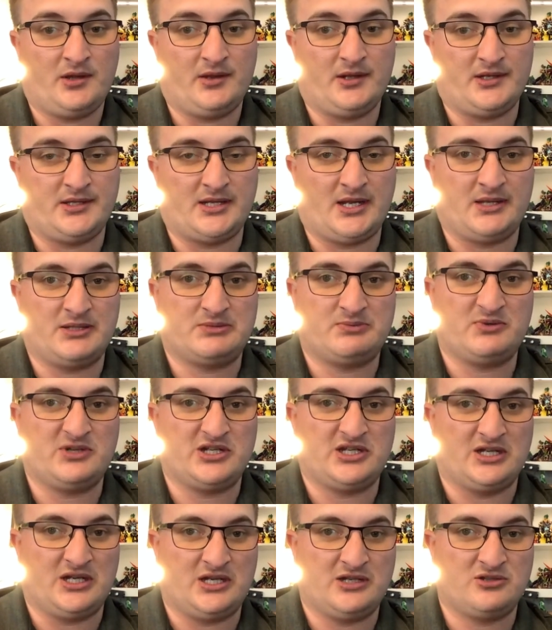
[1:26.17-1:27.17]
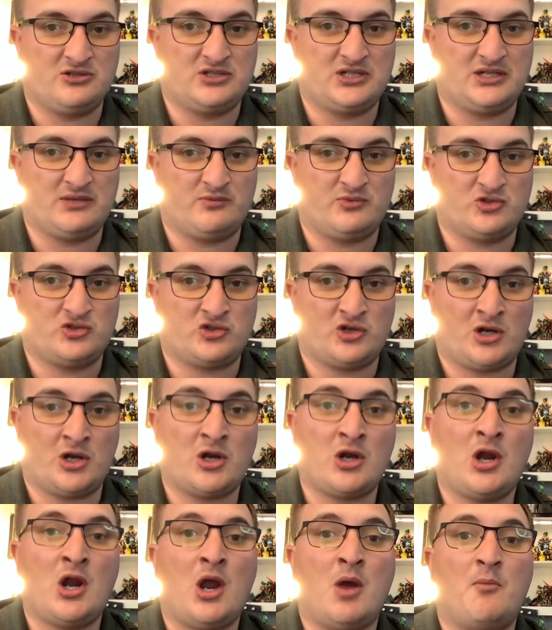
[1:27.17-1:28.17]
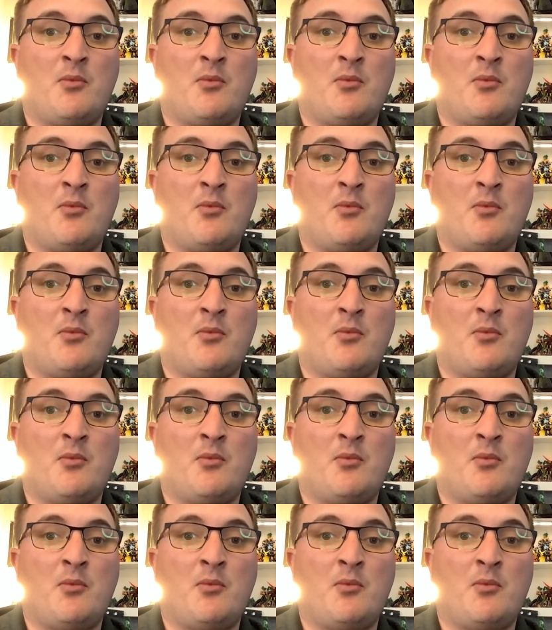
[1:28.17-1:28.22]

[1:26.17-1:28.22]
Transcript: Like, that's pretty interesting for sure.